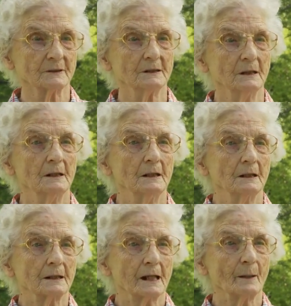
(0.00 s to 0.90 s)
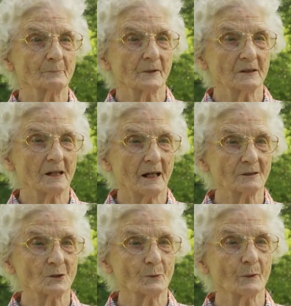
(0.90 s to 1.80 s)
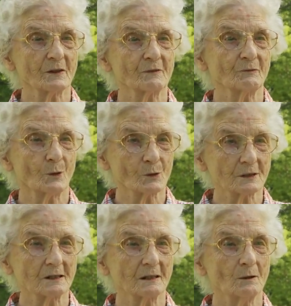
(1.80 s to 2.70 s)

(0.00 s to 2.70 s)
and kept in touch with folks at